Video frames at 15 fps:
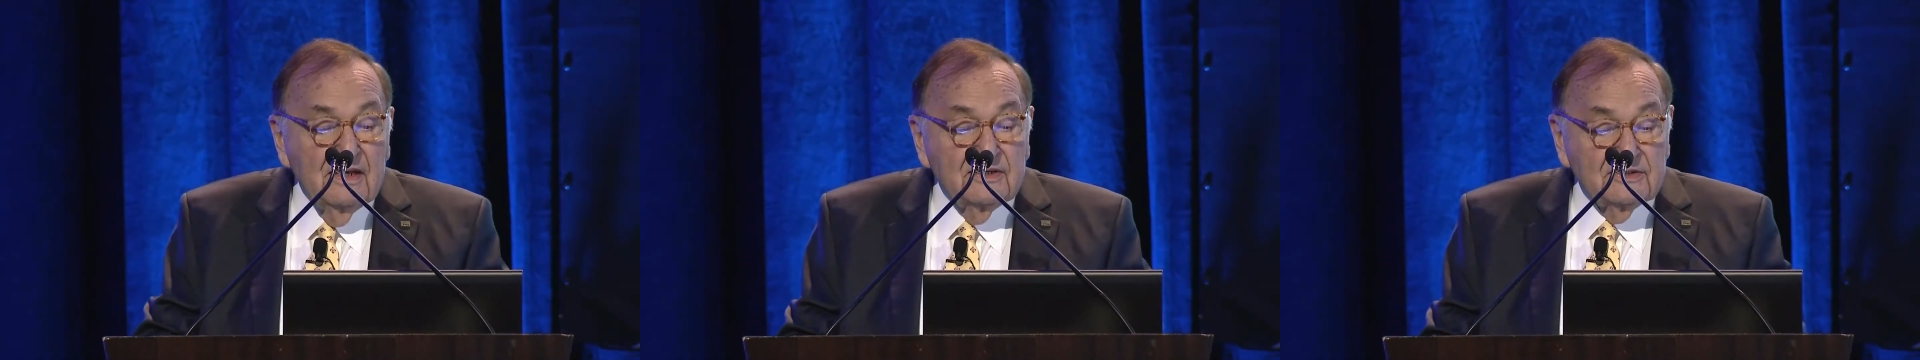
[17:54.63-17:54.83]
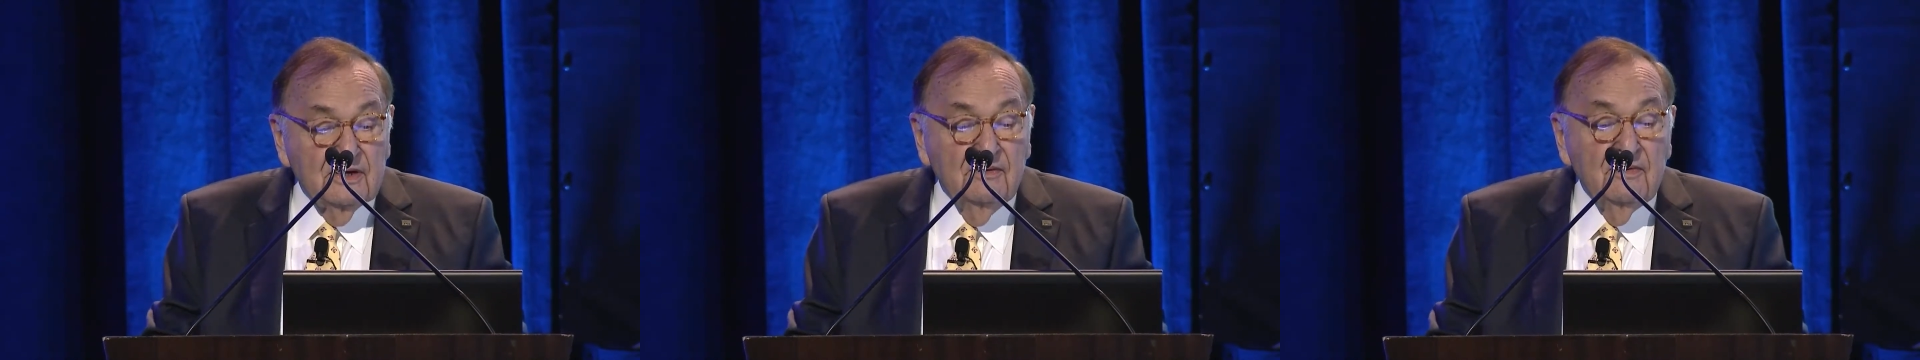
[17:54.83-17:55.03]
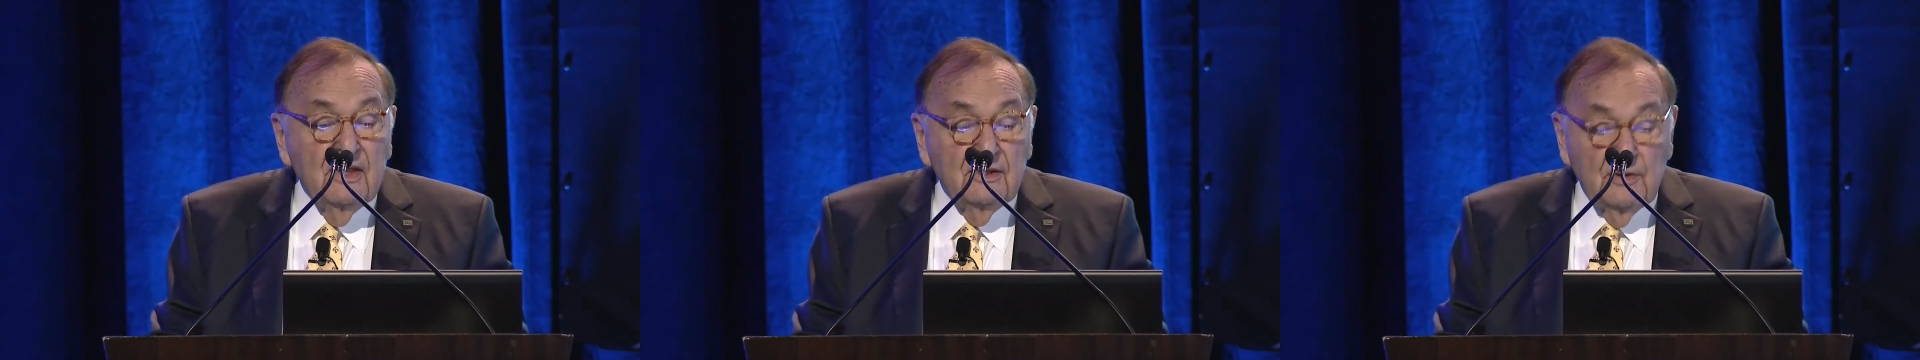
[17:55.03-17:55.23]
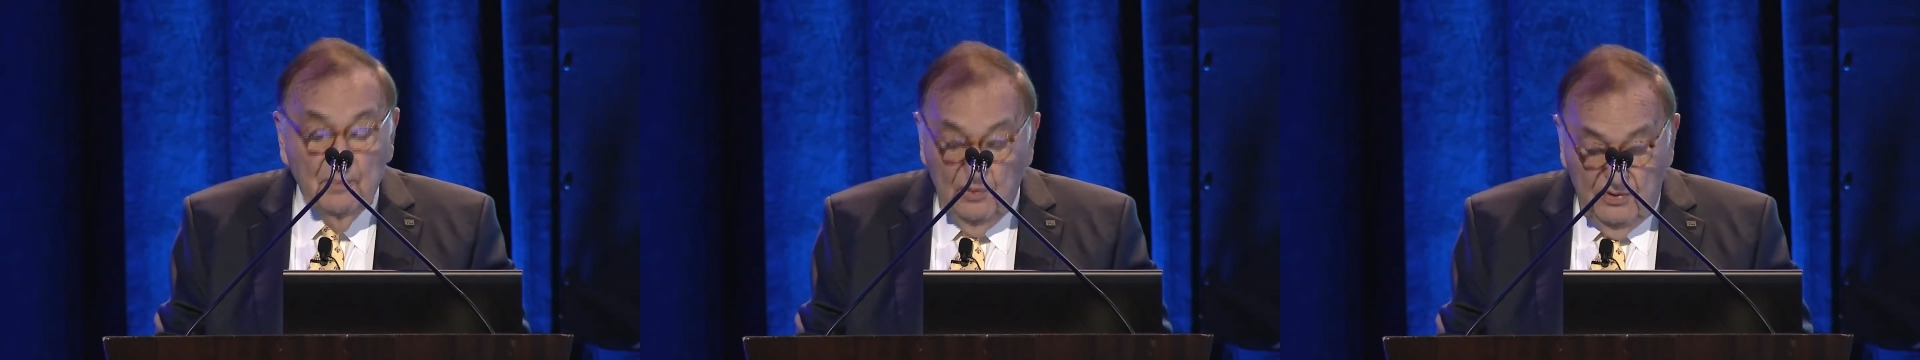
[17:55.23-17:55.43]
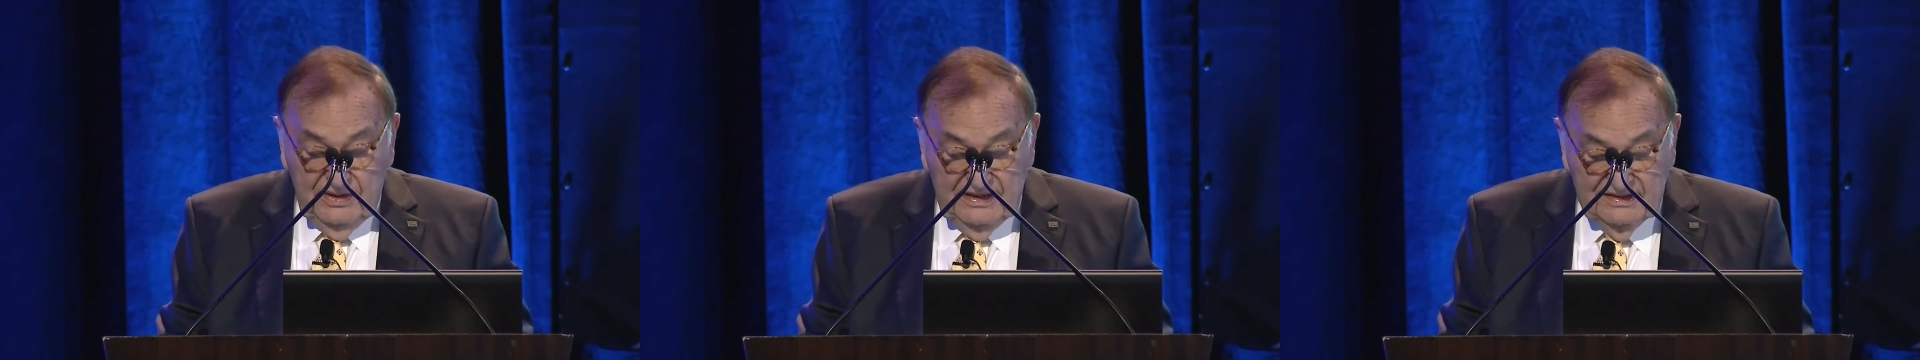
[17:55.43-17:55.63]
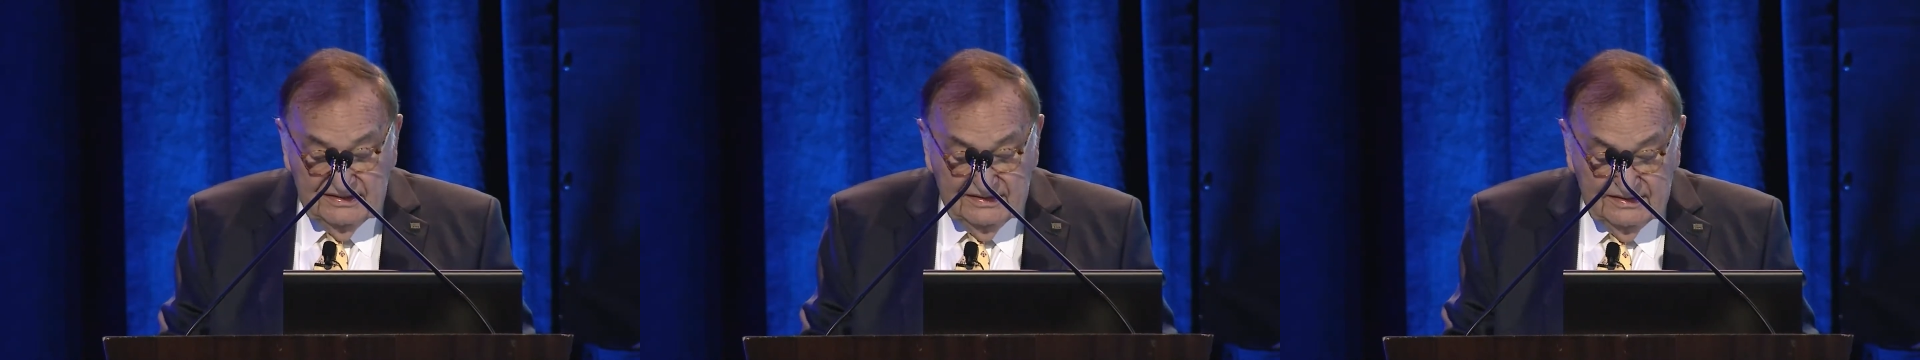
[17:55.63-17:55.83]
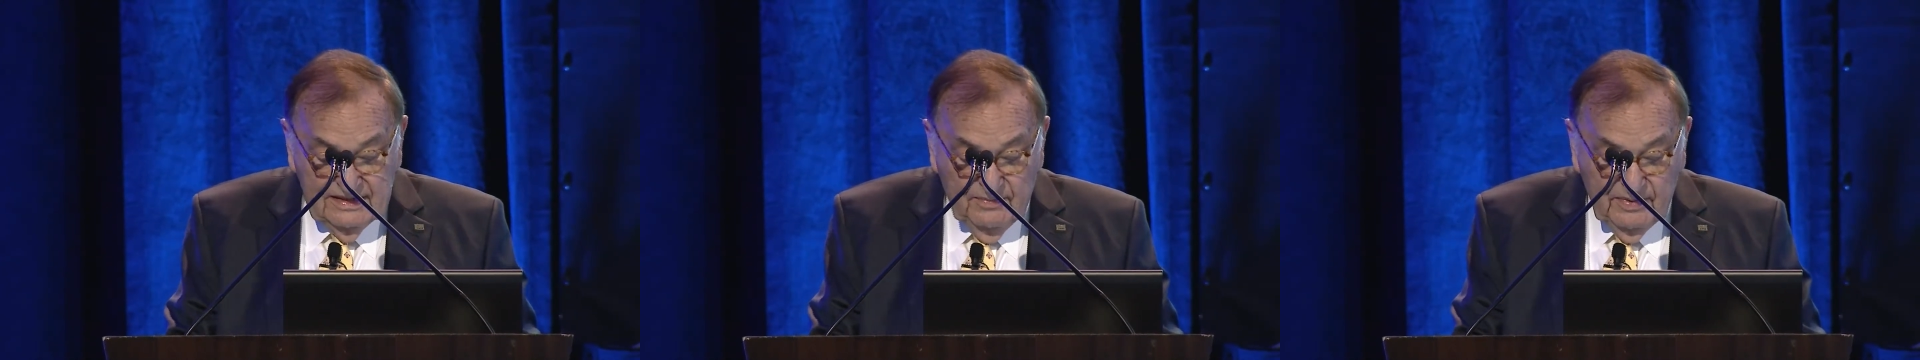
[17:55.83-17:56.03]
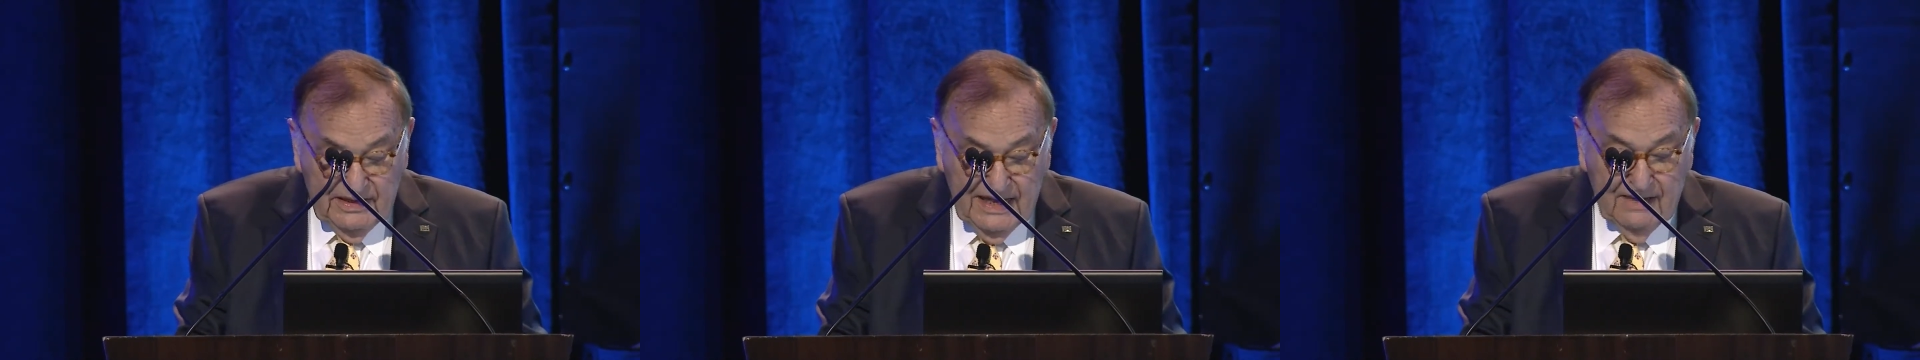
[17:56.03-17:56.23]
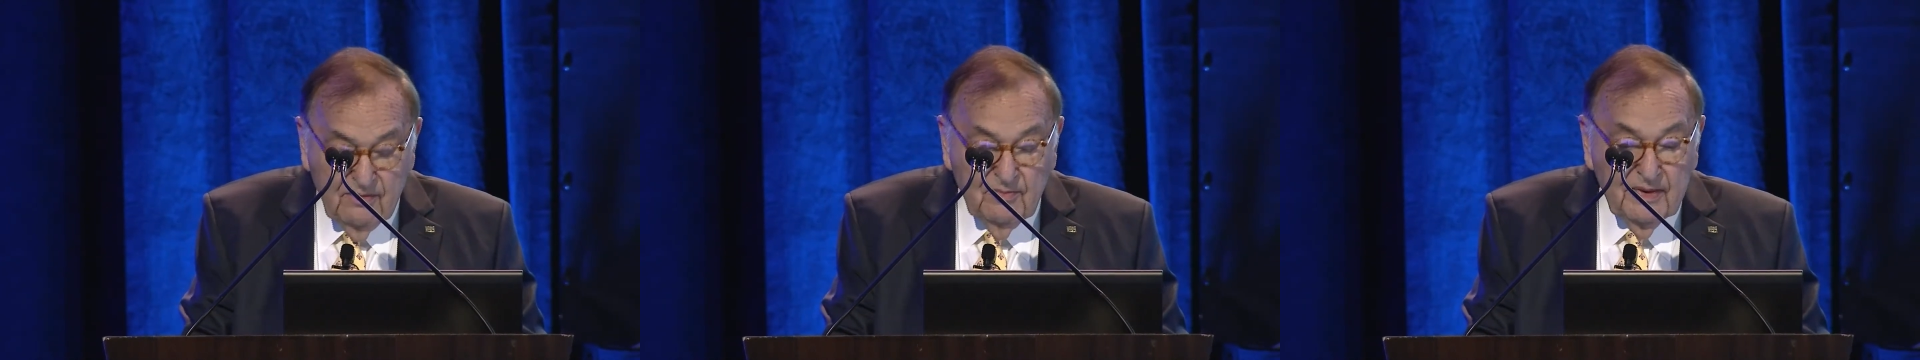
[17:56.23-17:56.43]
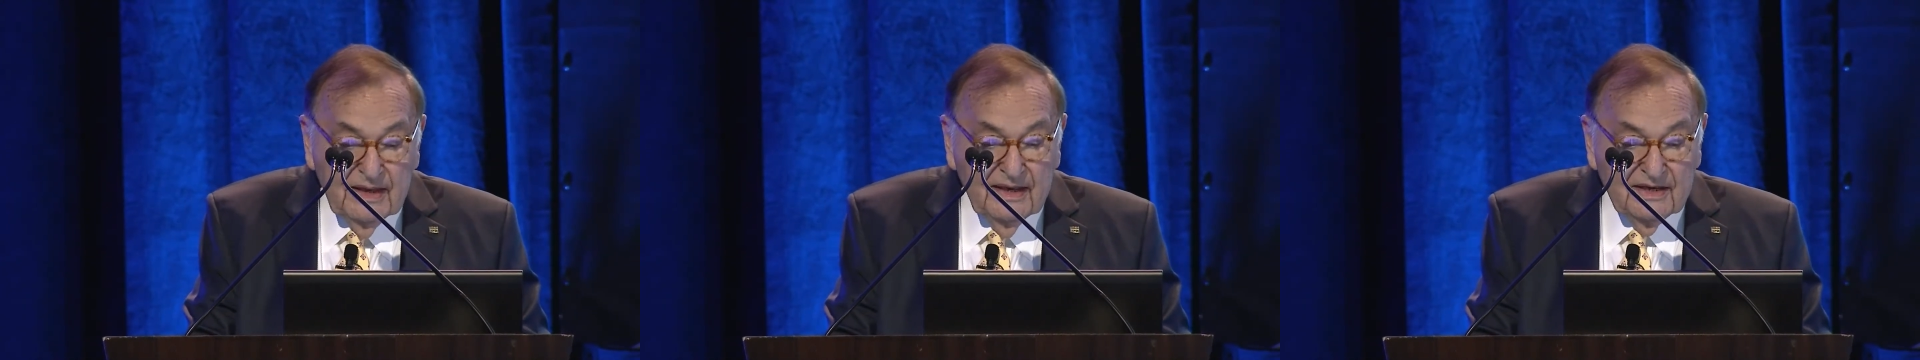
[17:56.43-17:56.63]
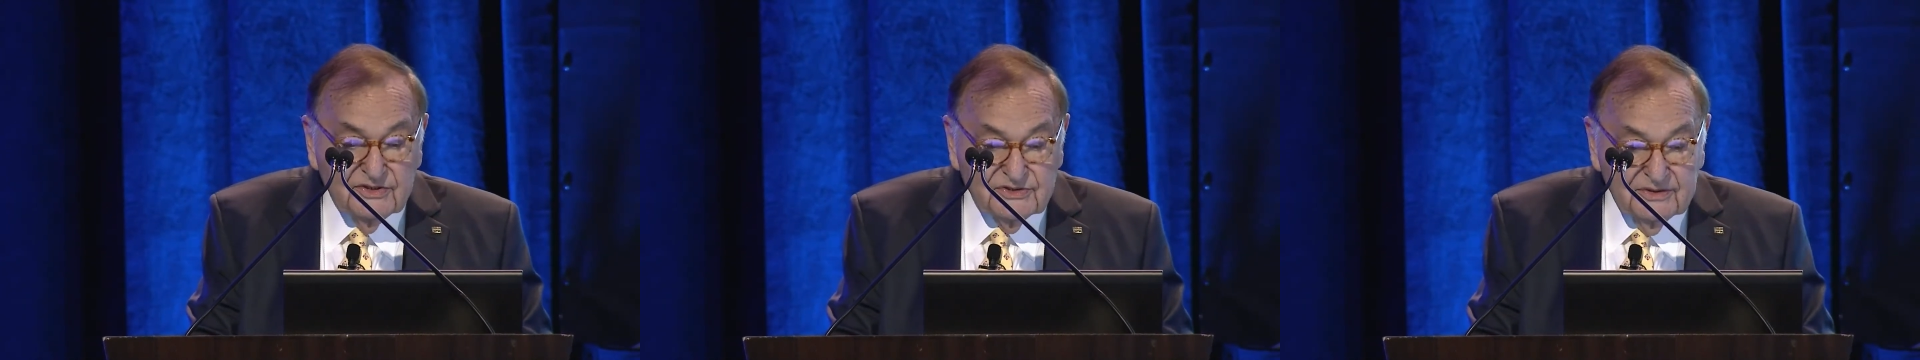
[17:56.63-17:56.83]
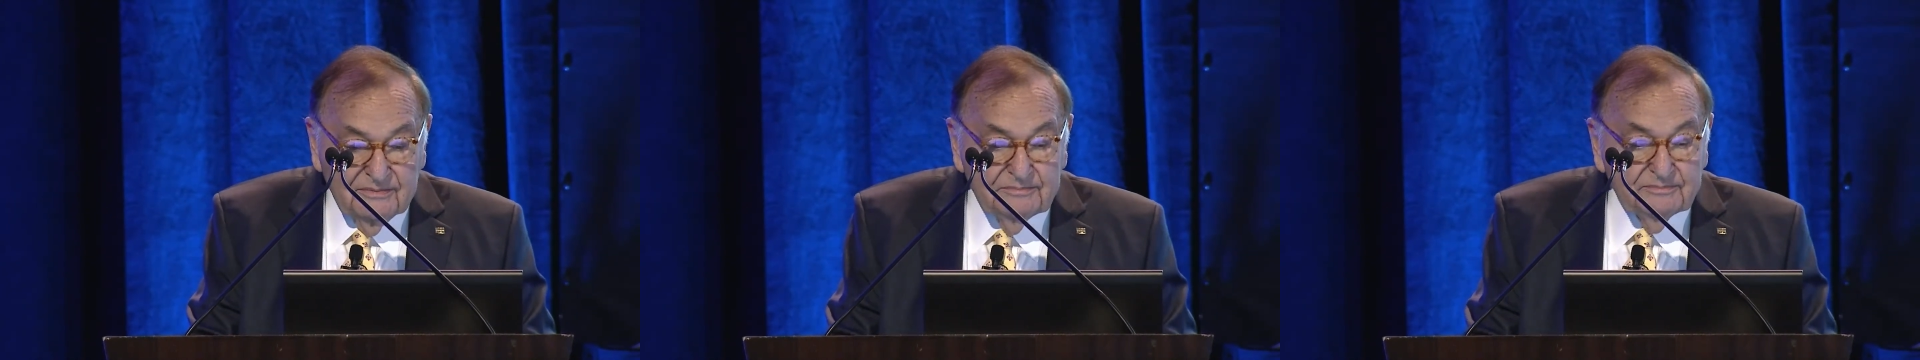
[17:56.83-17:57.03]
So the point is it became a big issue.